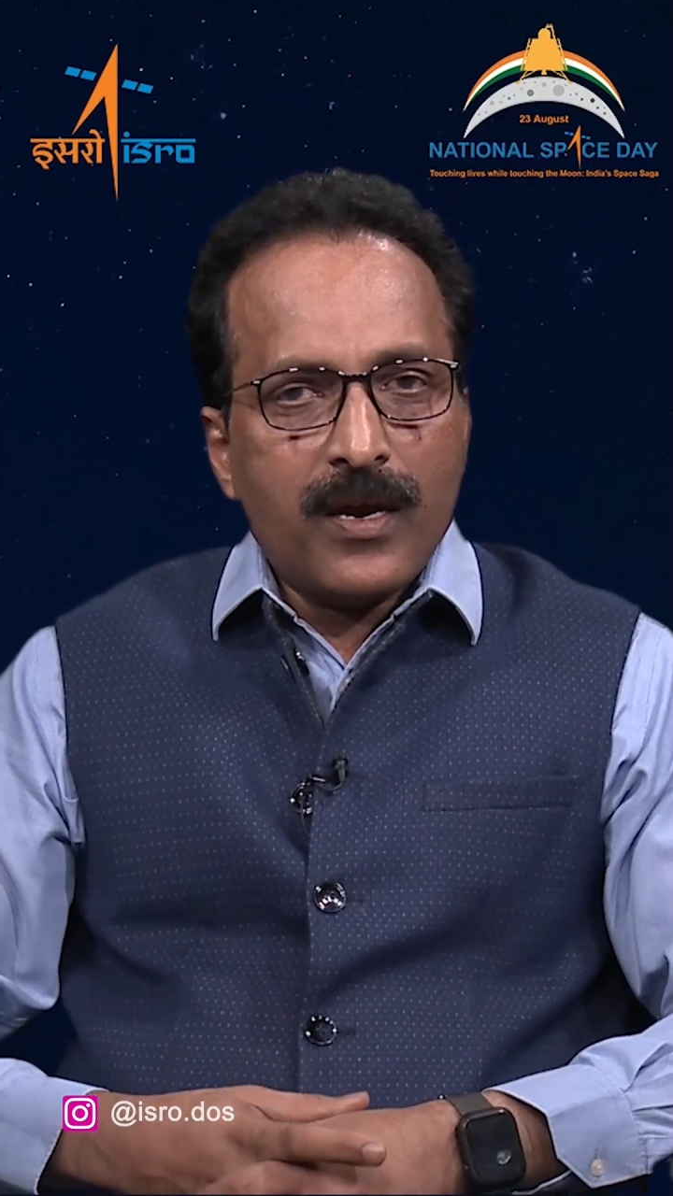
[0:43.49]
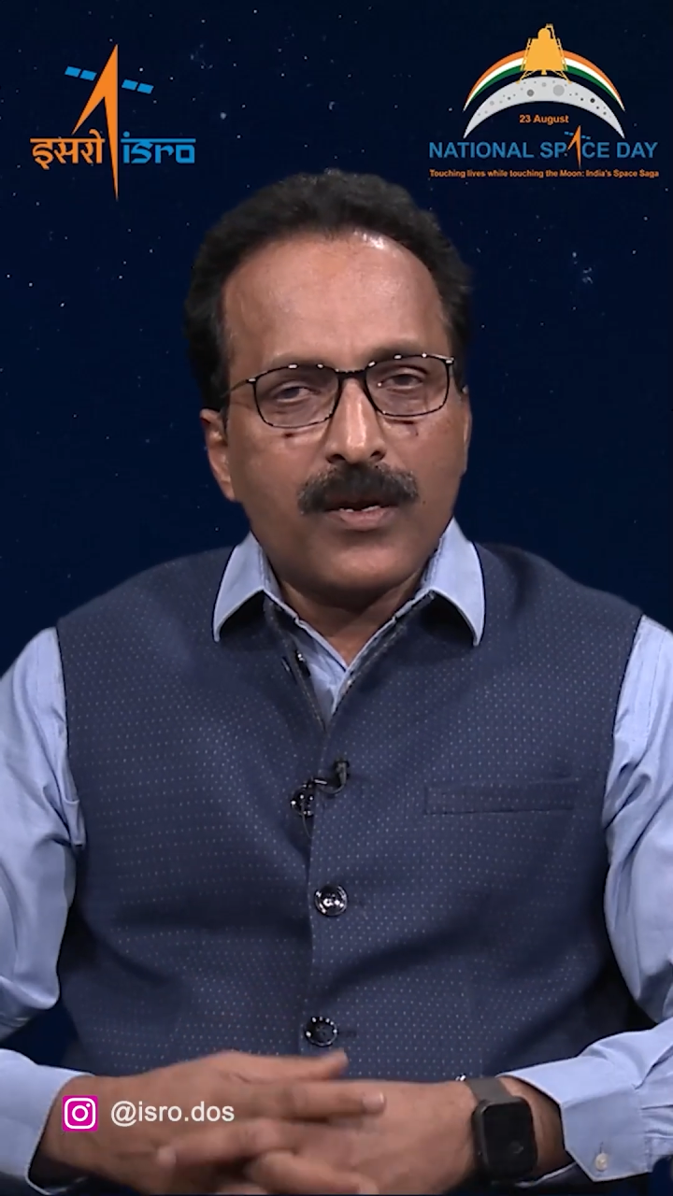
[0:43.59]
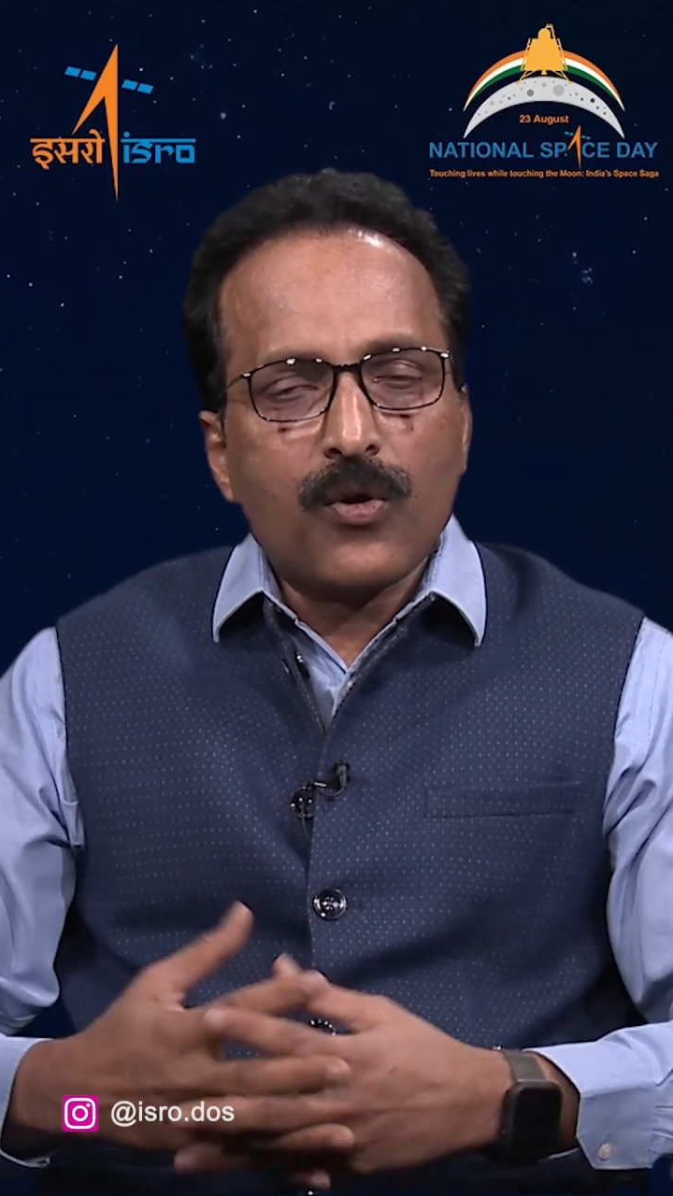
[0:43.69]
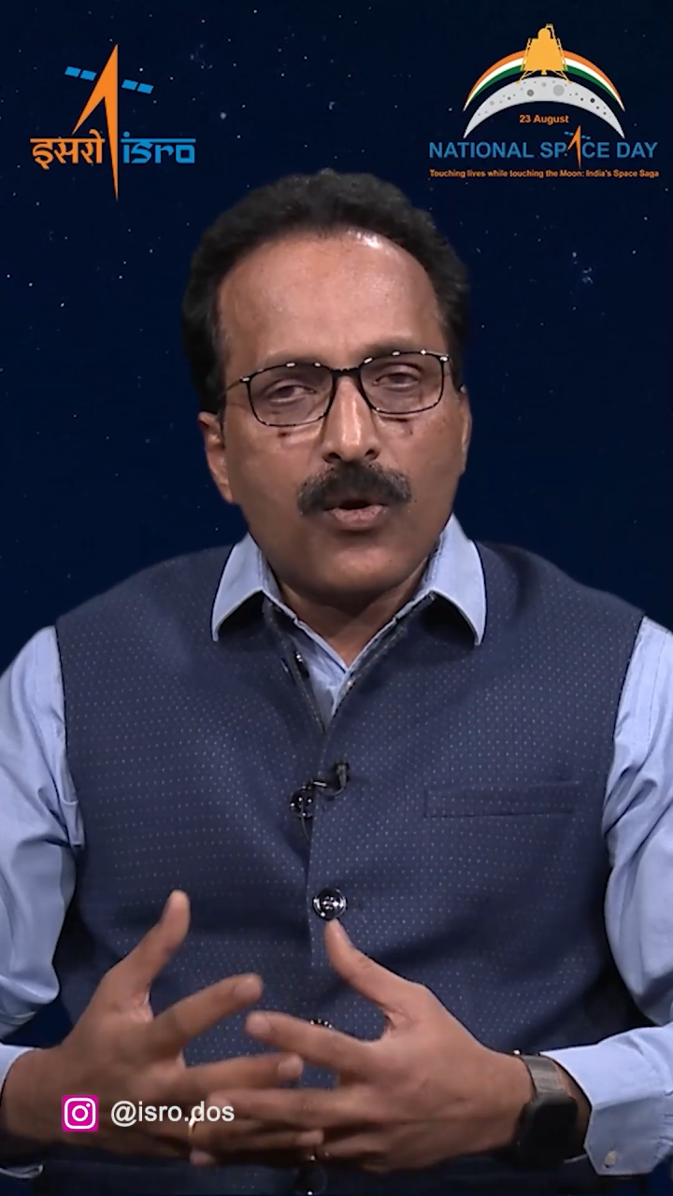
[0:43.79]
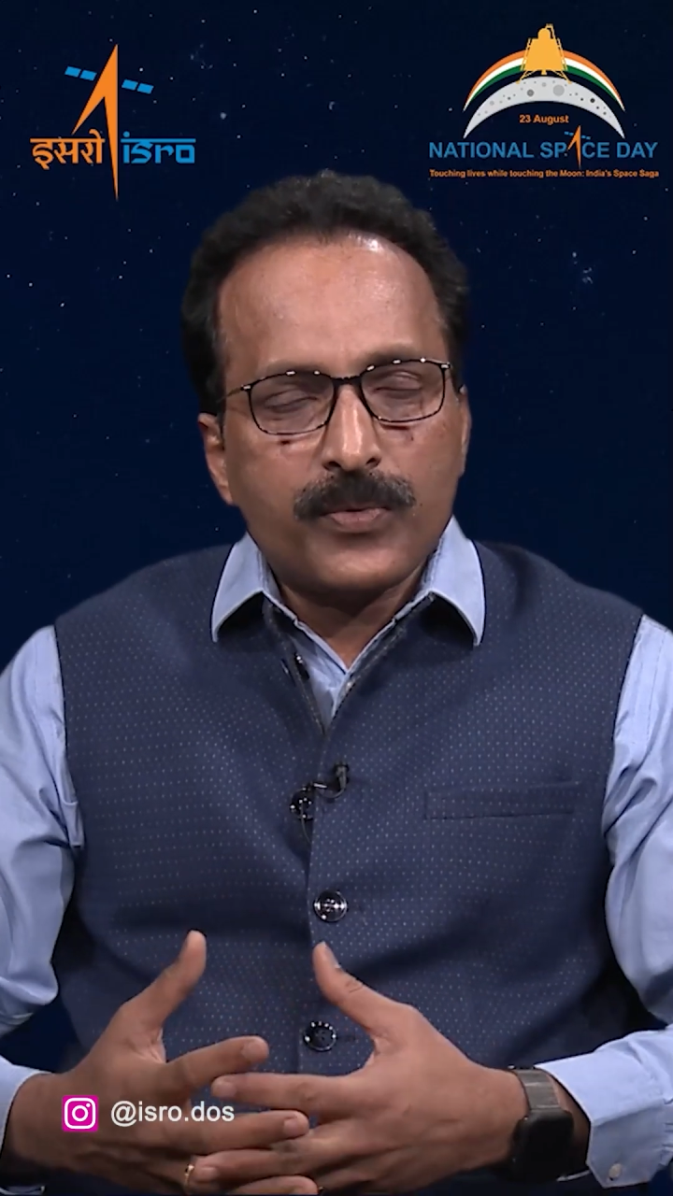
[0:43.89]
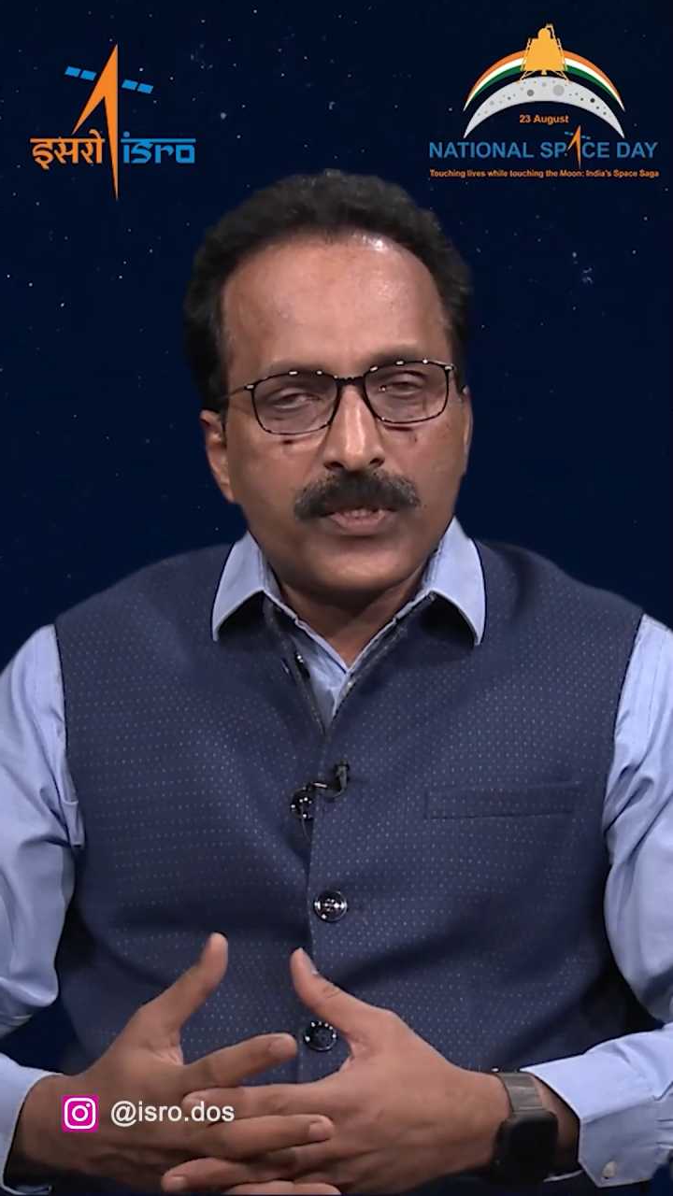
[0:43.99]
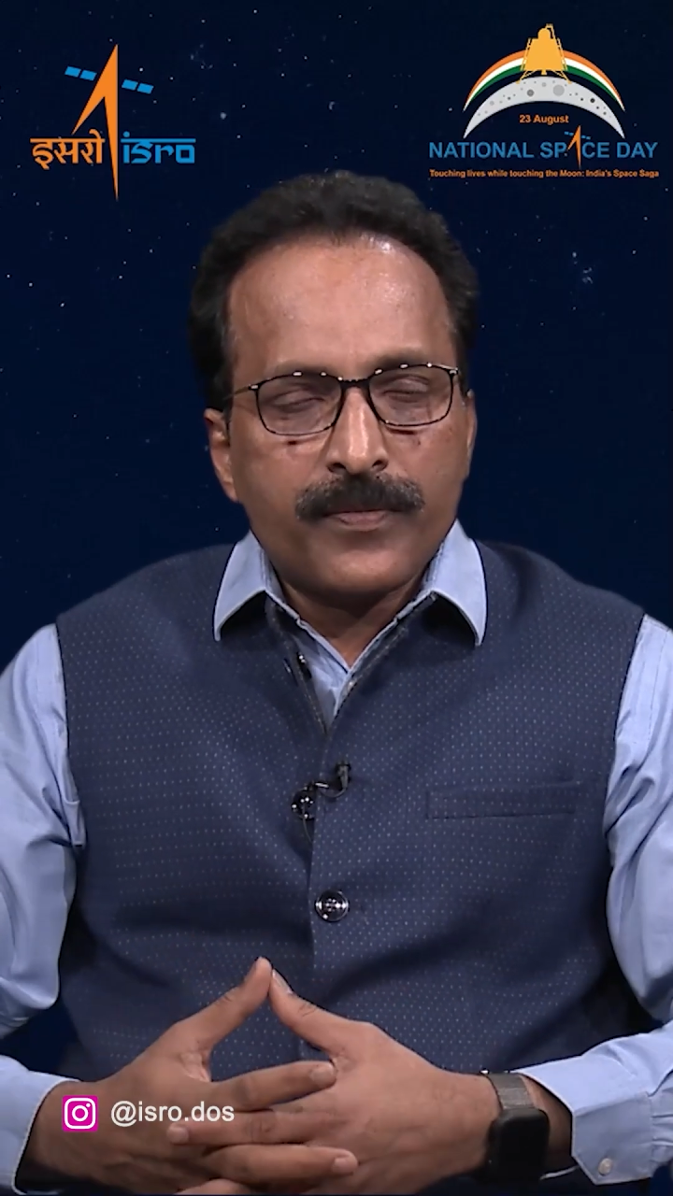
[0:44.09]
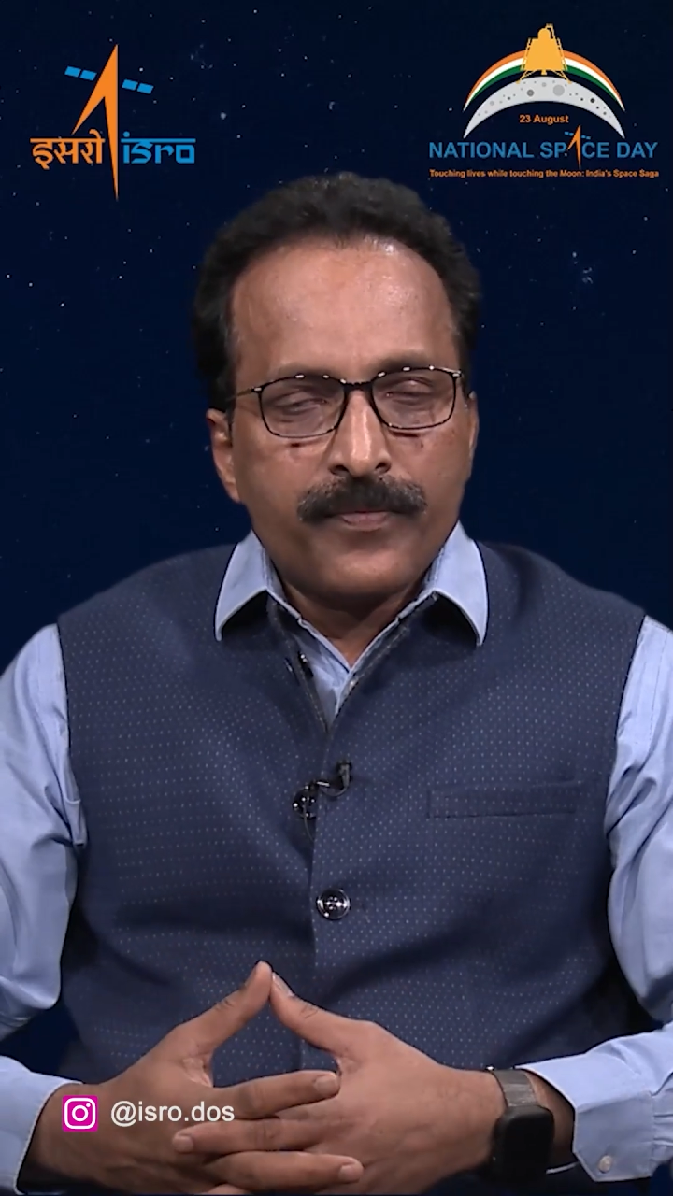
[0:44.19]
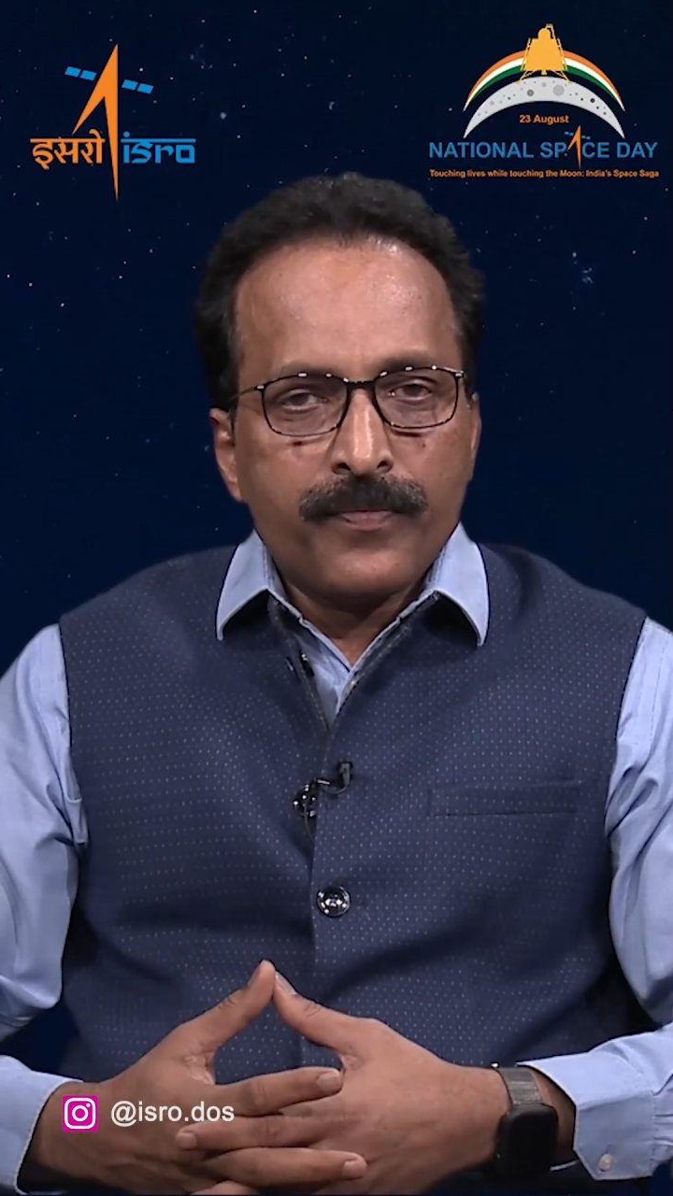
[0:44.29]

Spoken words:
and crops.